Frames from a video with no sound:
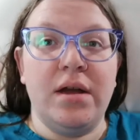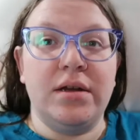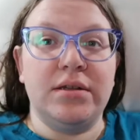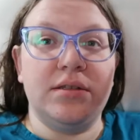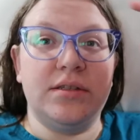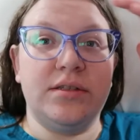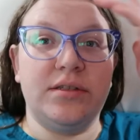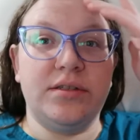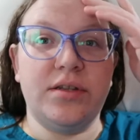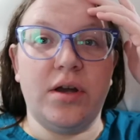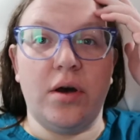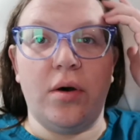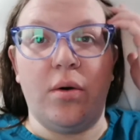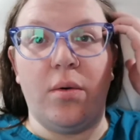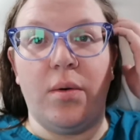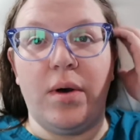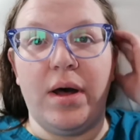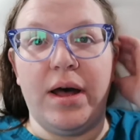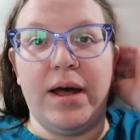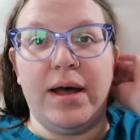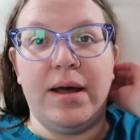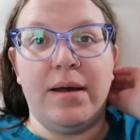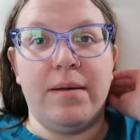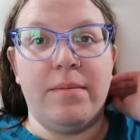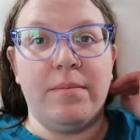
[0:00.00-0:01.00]
So,
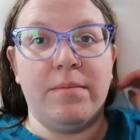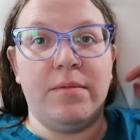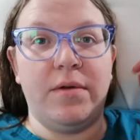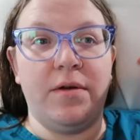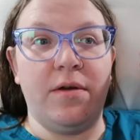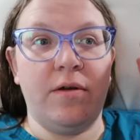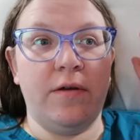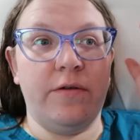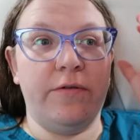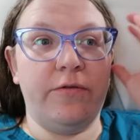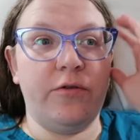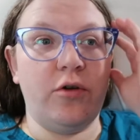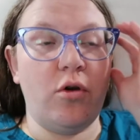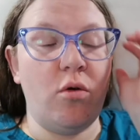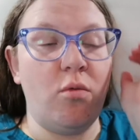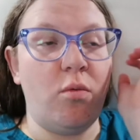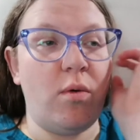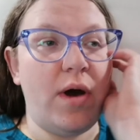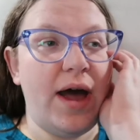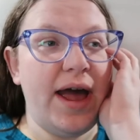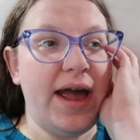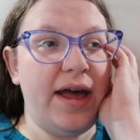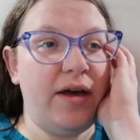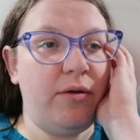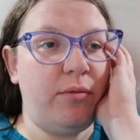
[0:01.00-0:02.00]
for a
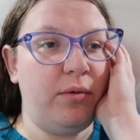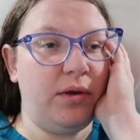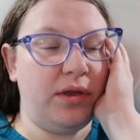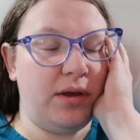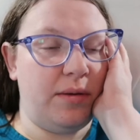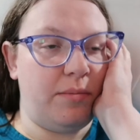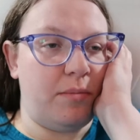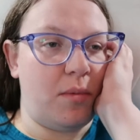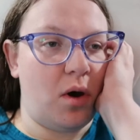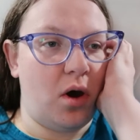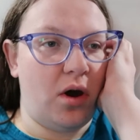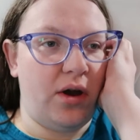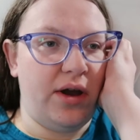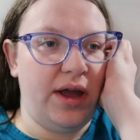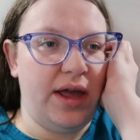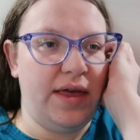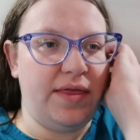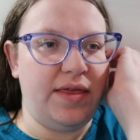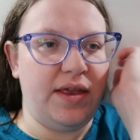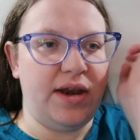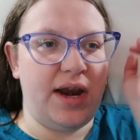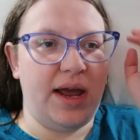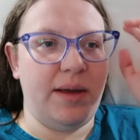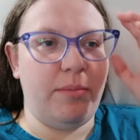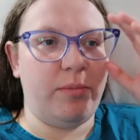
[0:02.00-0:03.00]
while with Amari
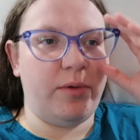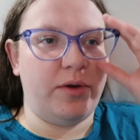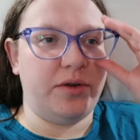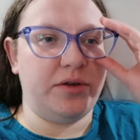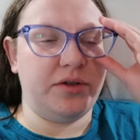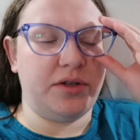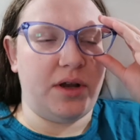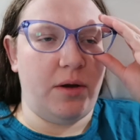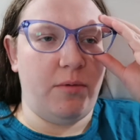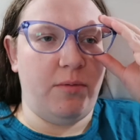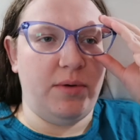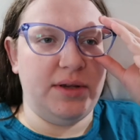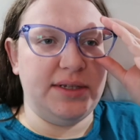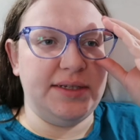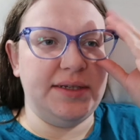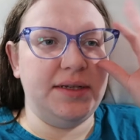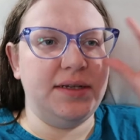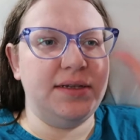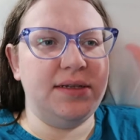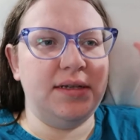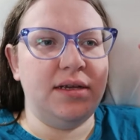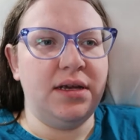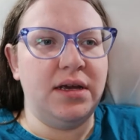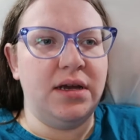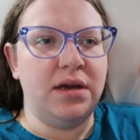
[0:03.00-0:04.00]
and the Knight Brothers, I
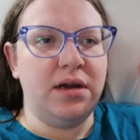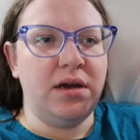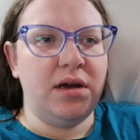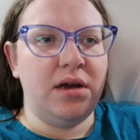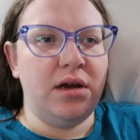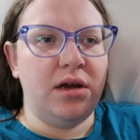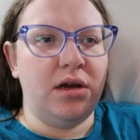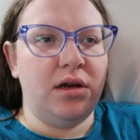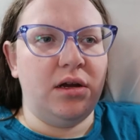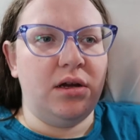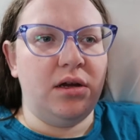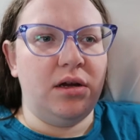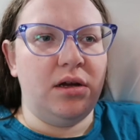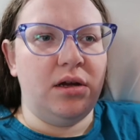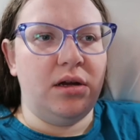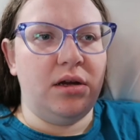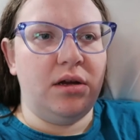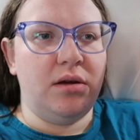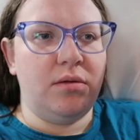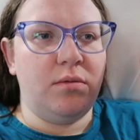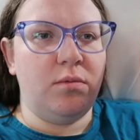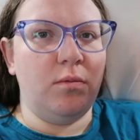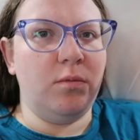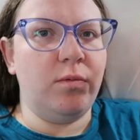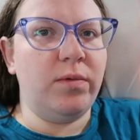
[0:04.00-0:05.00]
wasn't
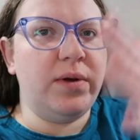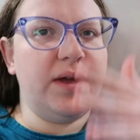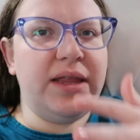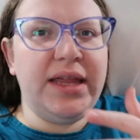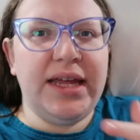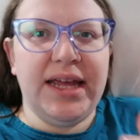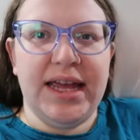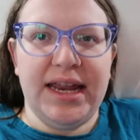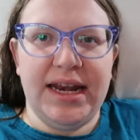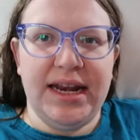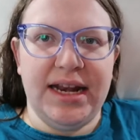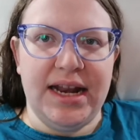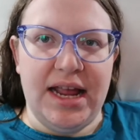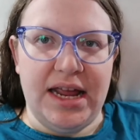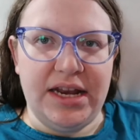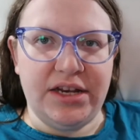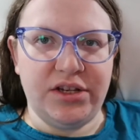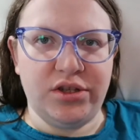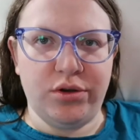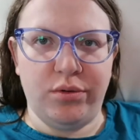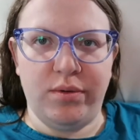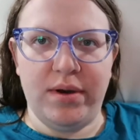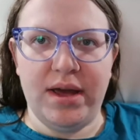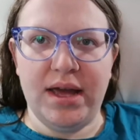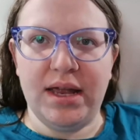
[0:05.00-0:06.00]
really getting
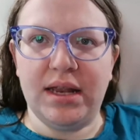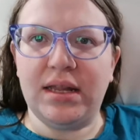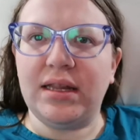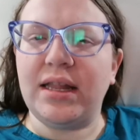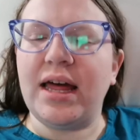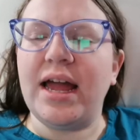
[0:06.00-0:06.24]
into it.